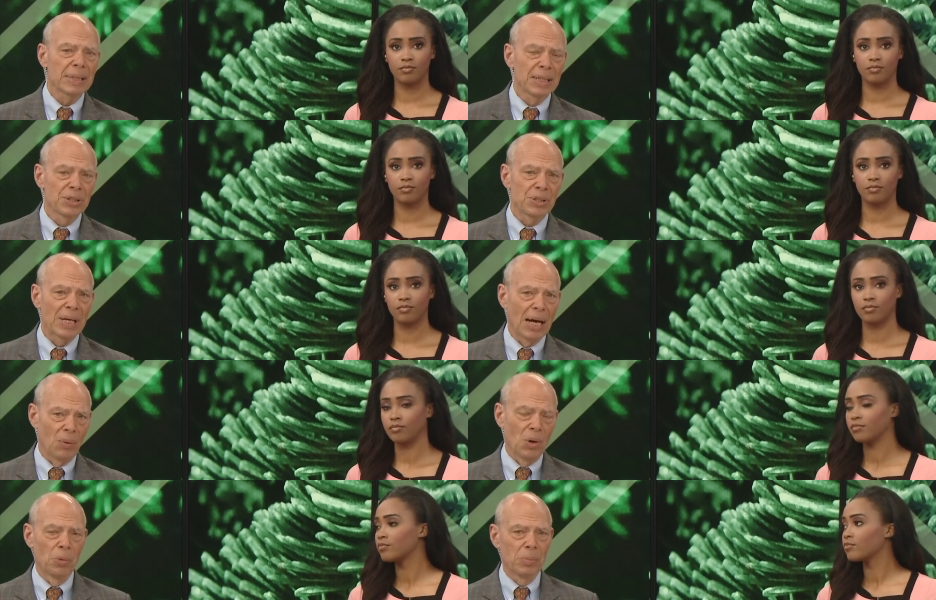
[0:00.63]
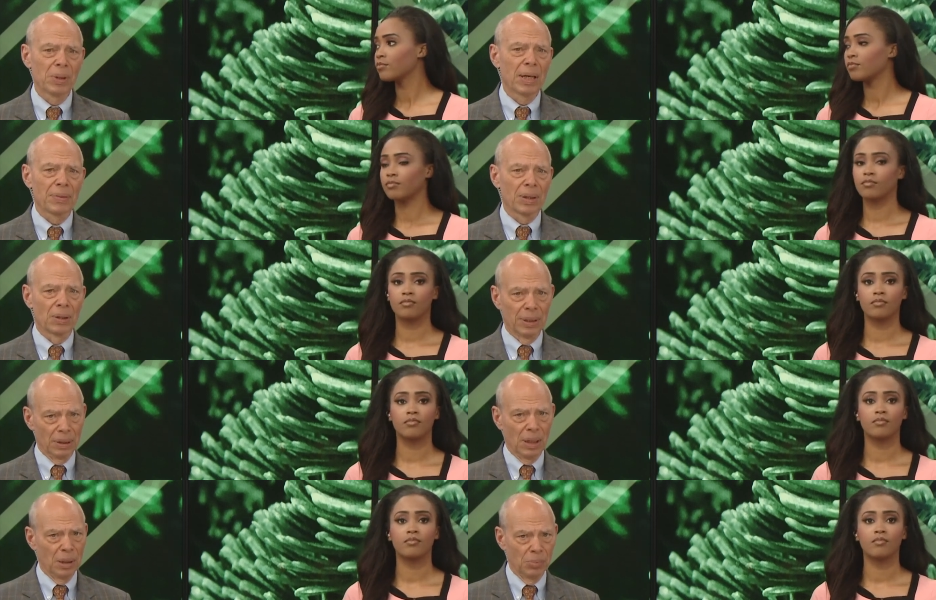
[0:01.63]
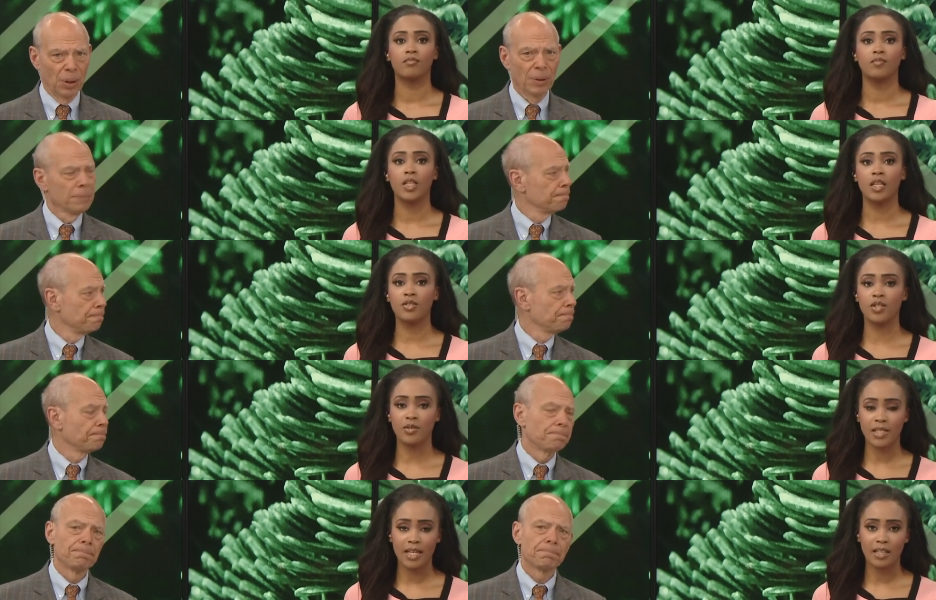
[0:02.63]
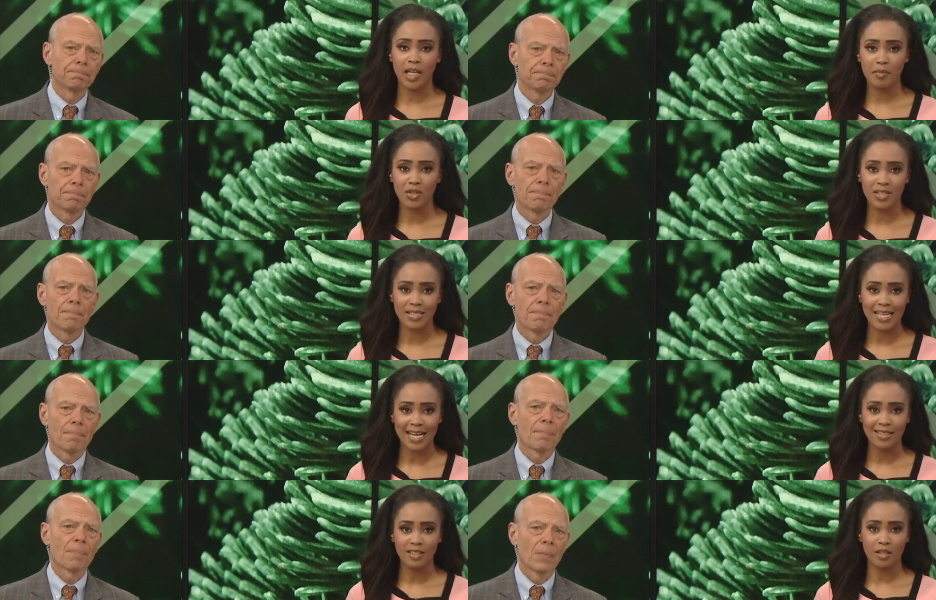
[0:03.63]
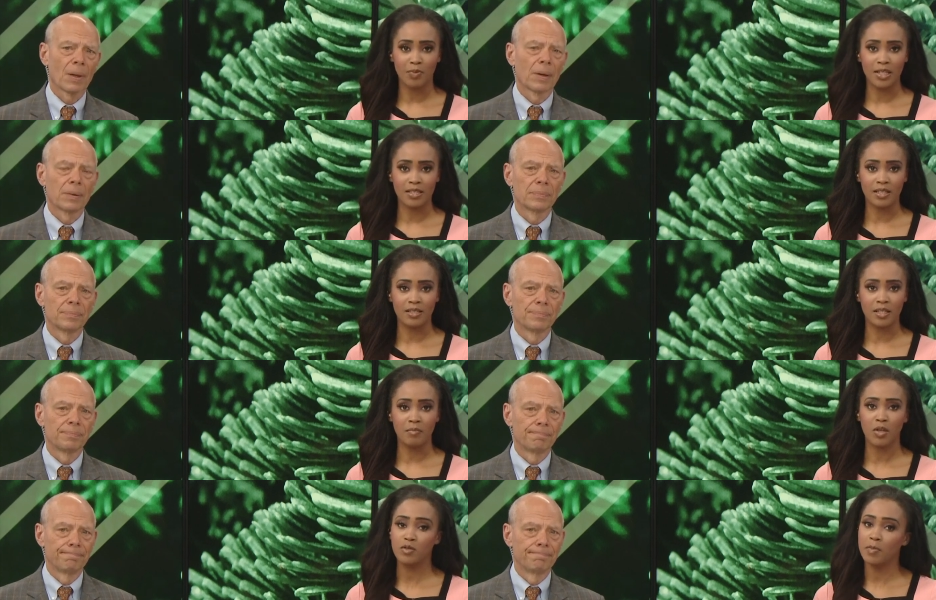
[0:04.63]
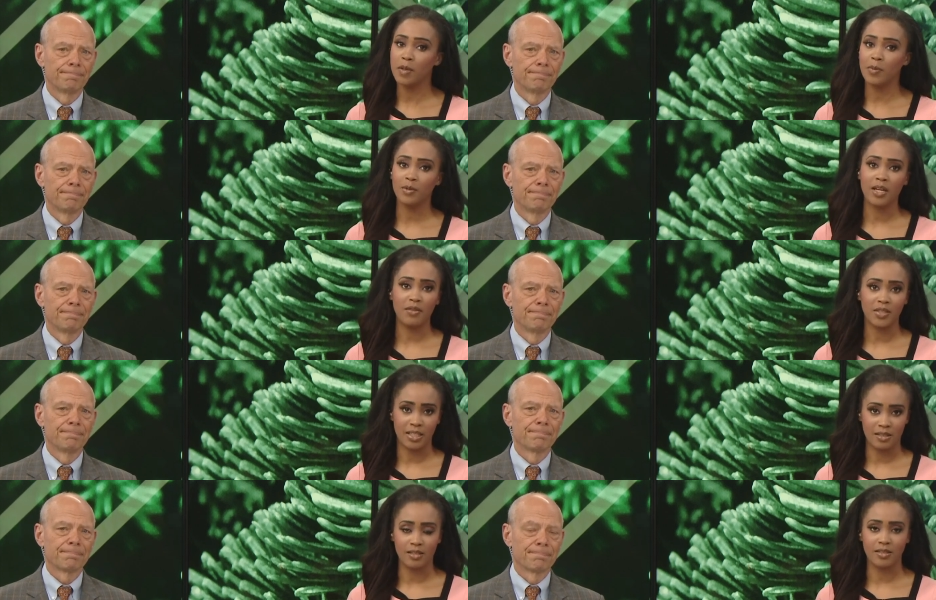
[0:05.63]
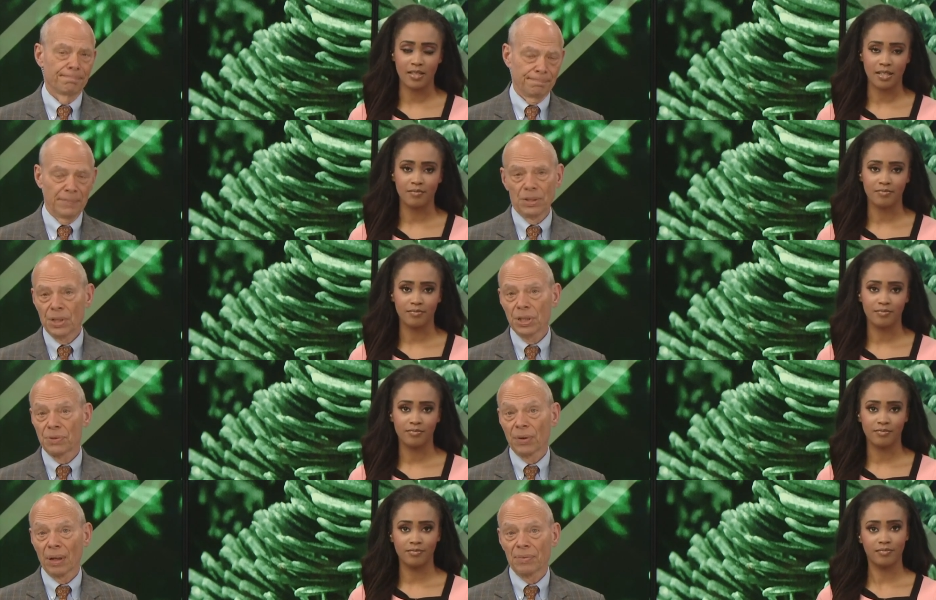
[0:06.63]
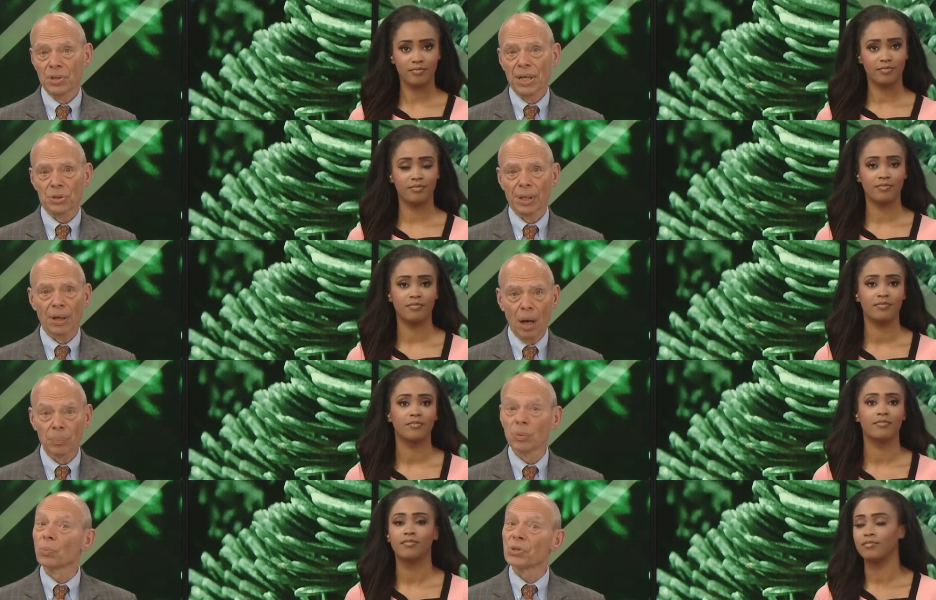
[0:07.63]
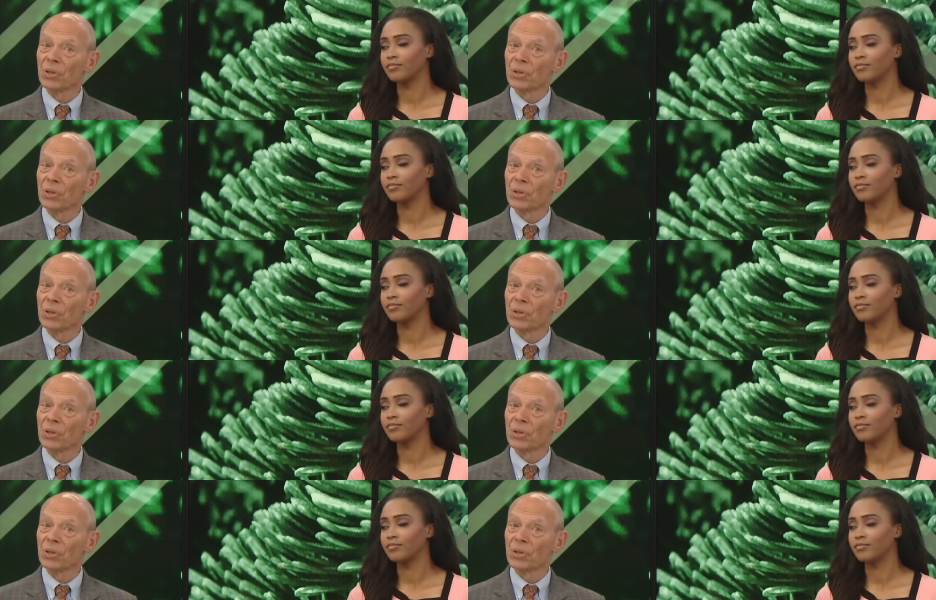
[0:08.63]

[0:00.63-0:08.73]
Speaker 1: is now open at the Clinton Library.
Speaker 2: It shows a glamorous side to the presidency most people never get to see.
Speaker 1: THV 11's Ashley Godwin was